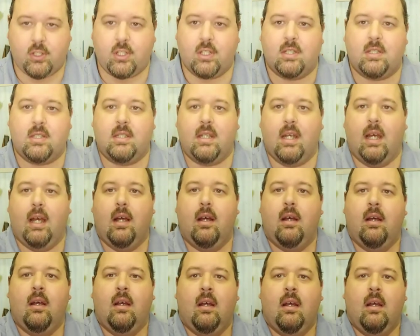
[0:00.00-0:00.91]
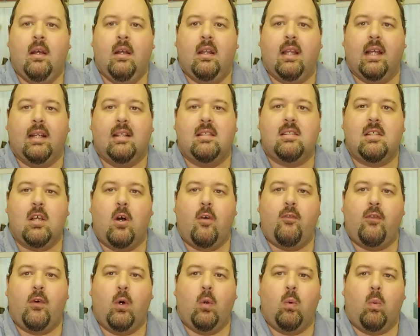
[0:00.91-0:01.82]
were just like cell
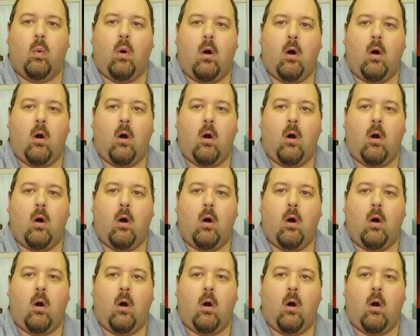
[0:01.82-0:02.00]
phone